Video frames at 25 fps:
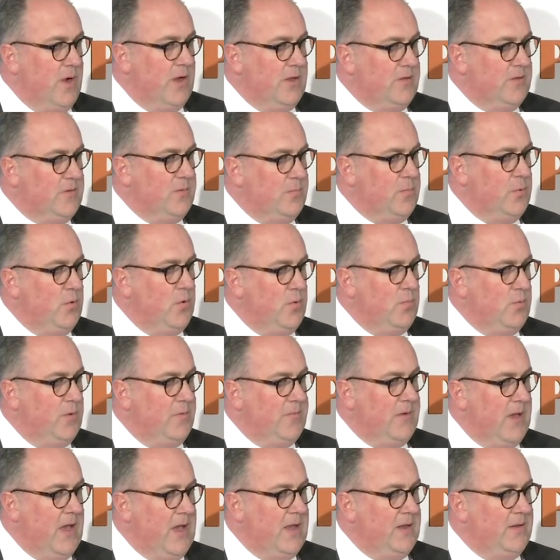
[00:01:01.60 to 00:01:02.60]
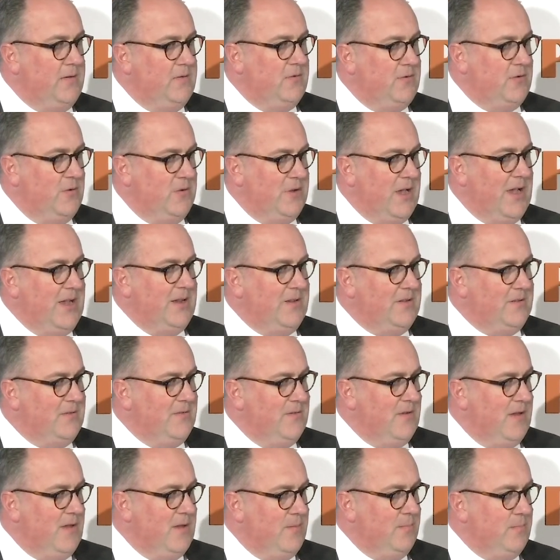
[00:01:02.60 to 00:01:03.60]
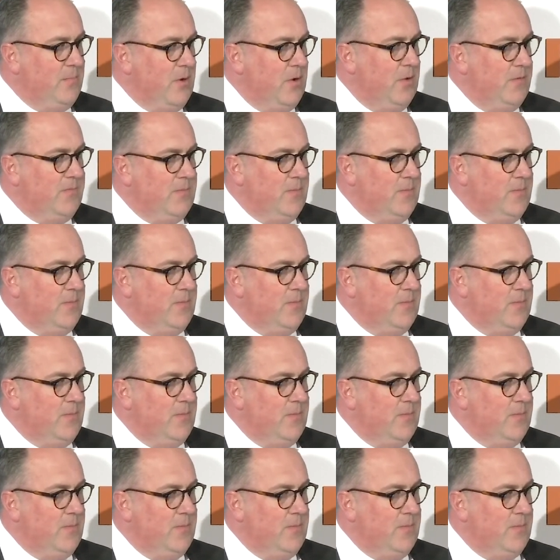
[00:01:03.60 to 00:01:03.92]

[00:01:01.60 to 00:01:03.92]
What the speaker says: support we've had to date, both